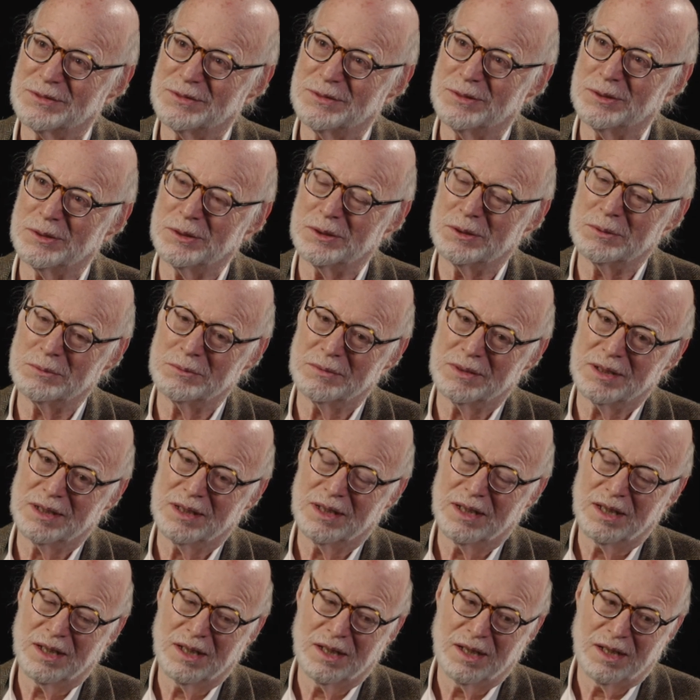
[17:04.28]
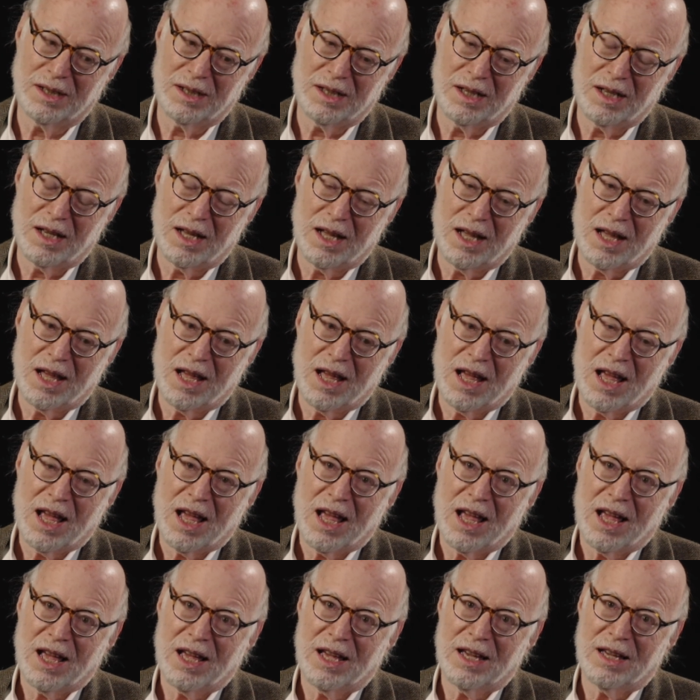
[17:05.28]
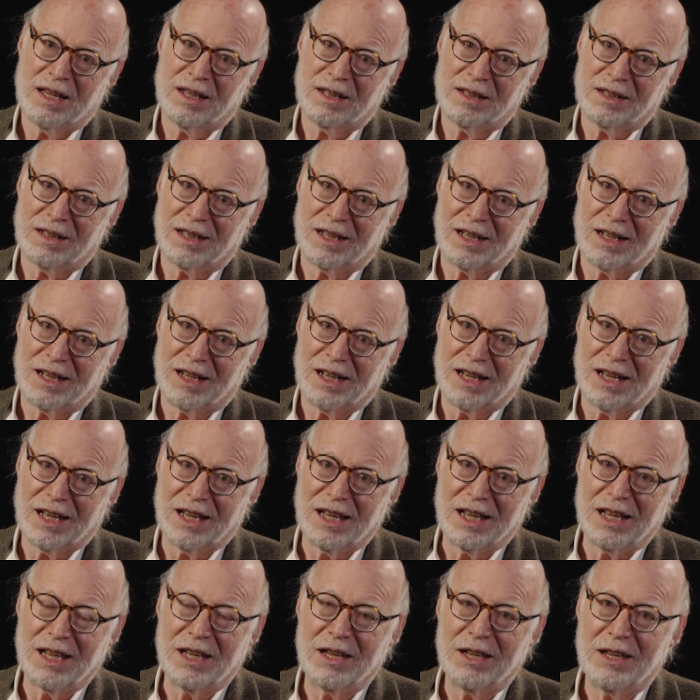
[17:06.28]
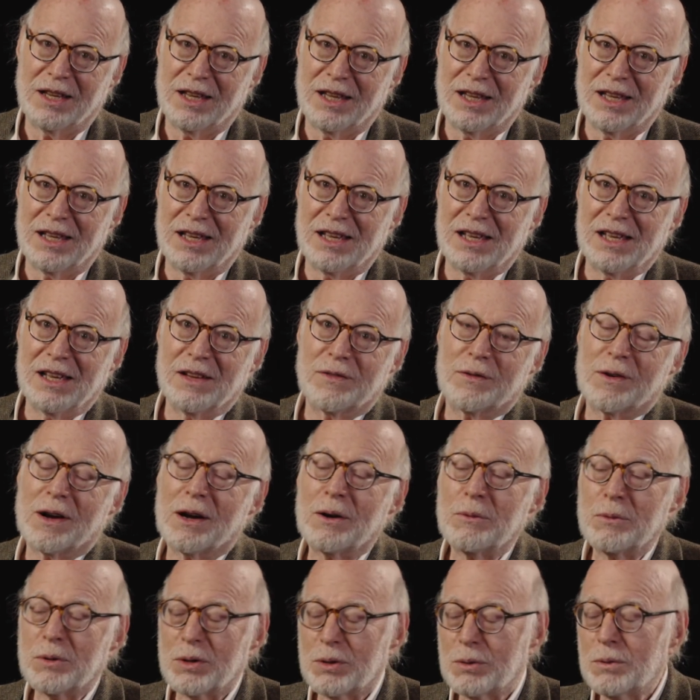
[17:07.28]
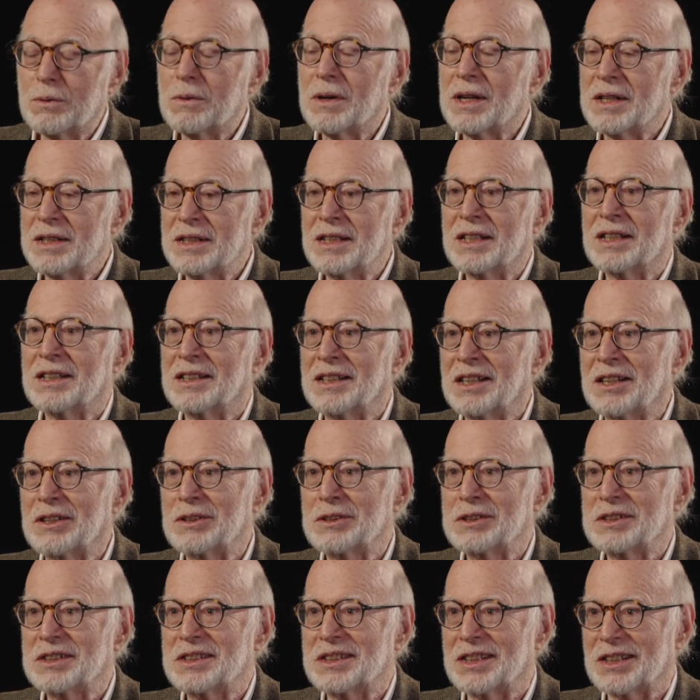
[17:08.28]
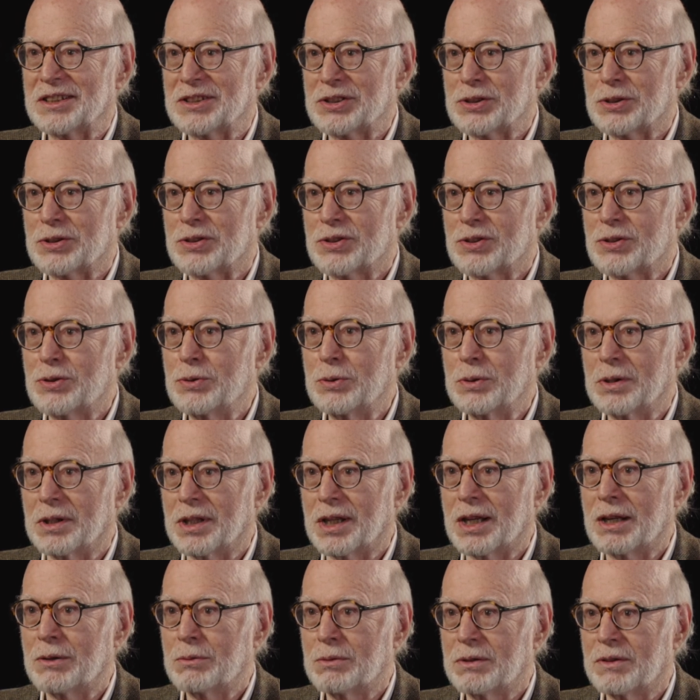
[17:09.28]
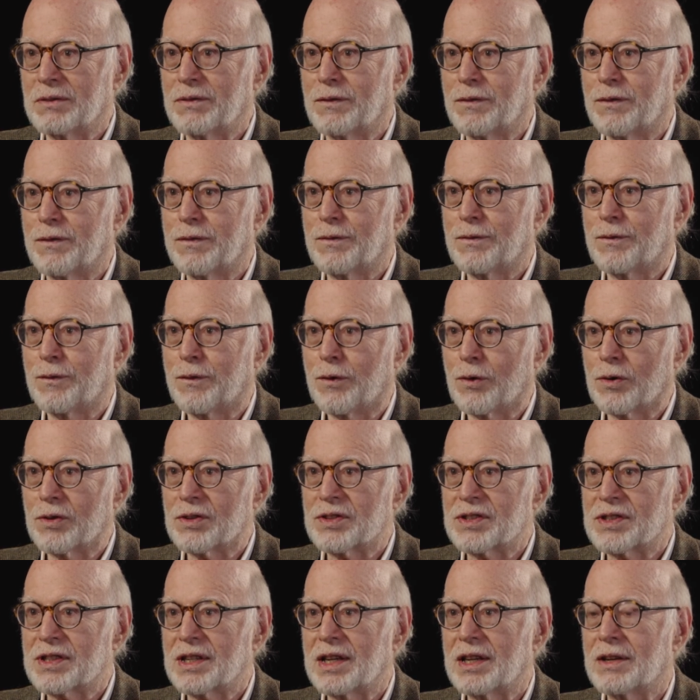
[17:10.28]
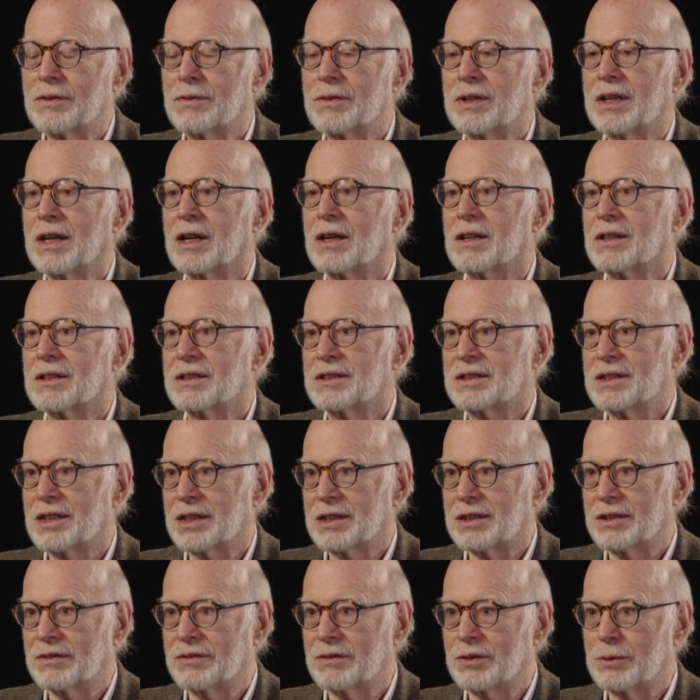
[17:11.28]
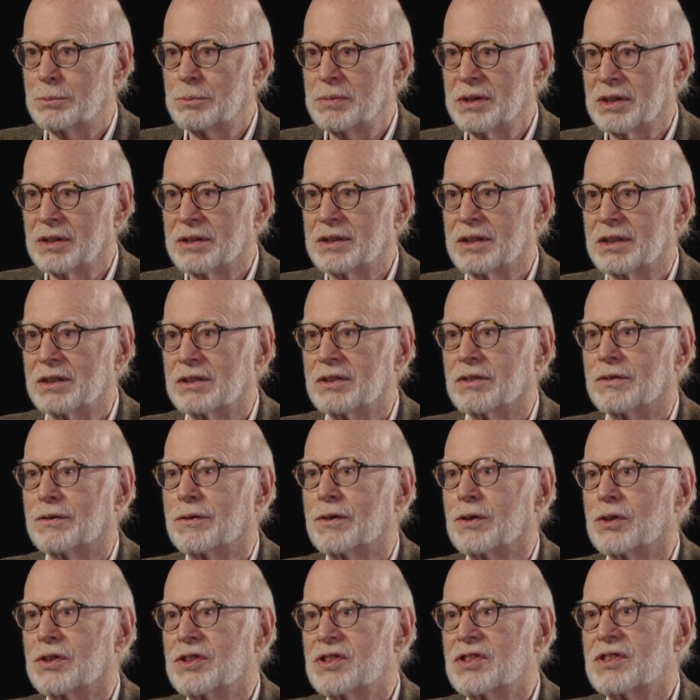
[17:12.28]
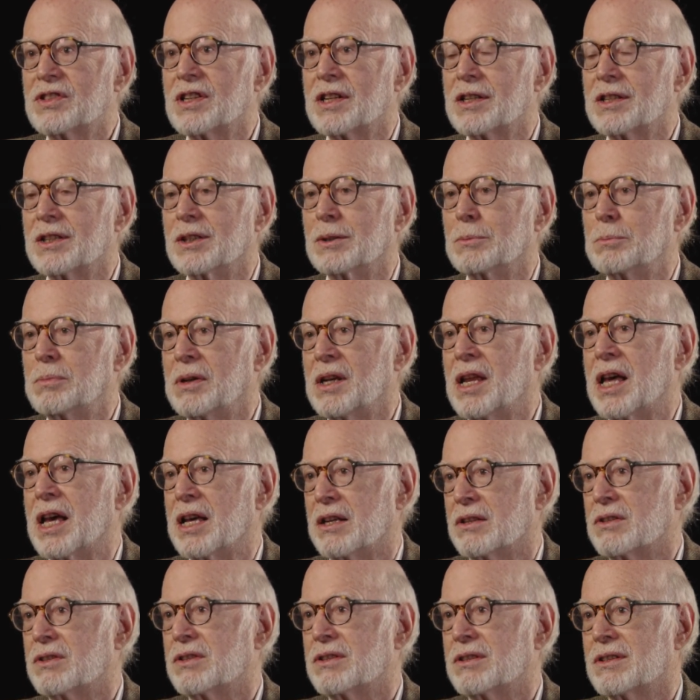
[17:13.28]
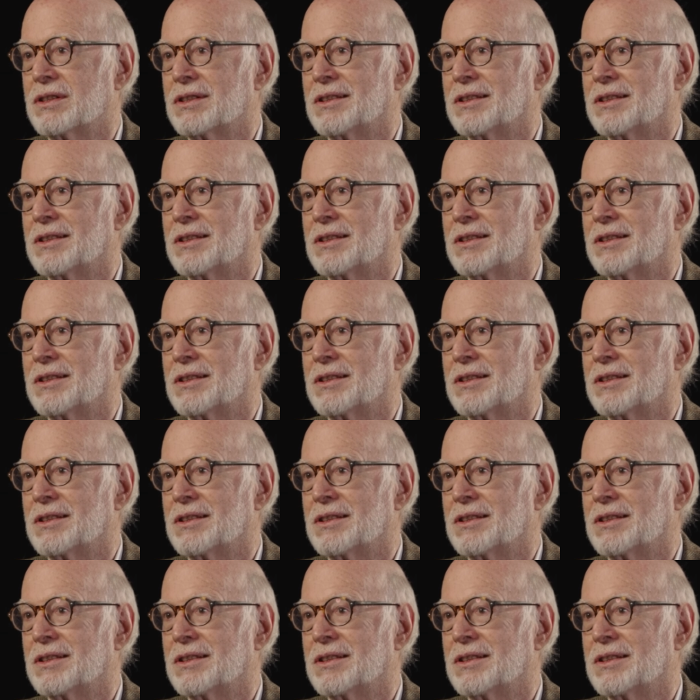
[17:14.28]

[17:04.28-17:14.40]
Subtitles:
form. And if I were running an architecture school, I would force every architect of a building to first study a plant